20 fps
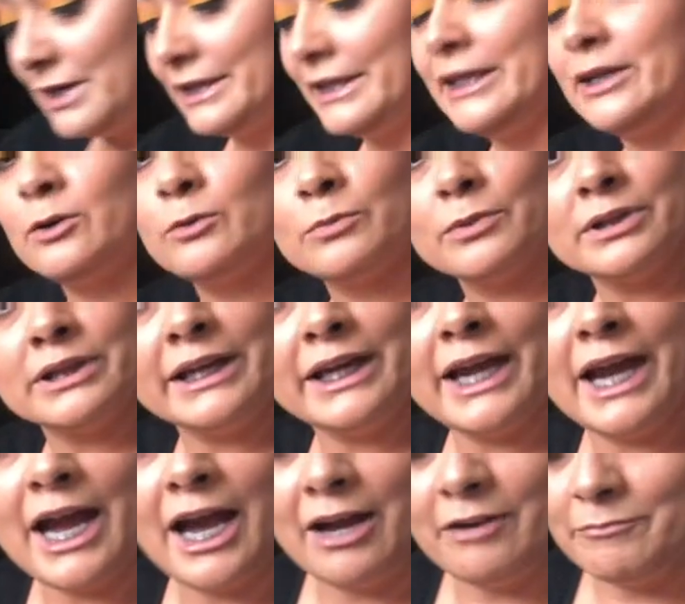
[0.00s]
they don't really
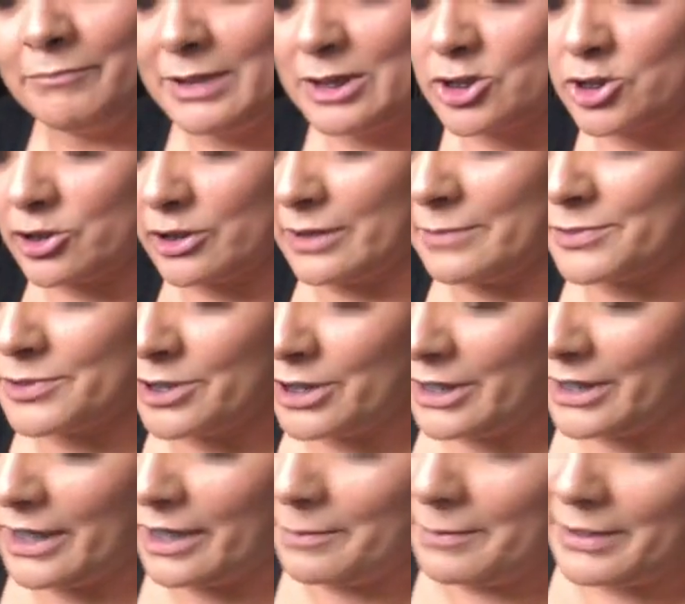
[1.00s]
have much grip, so you
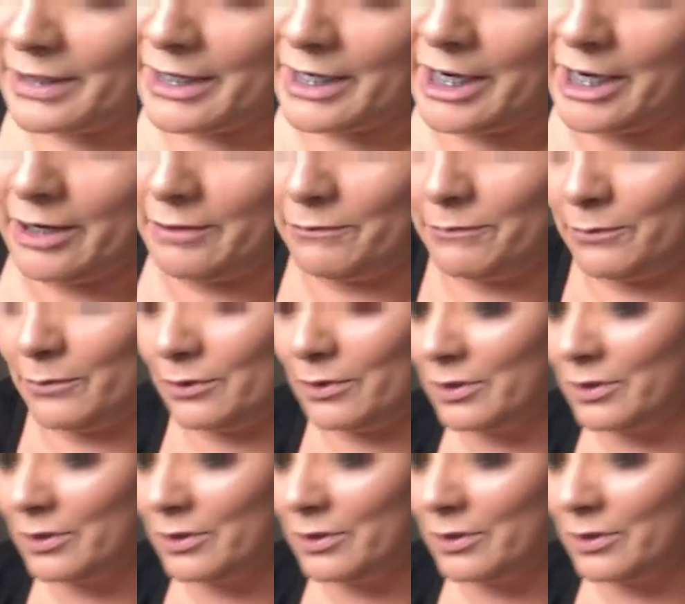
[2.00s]
gotta be careful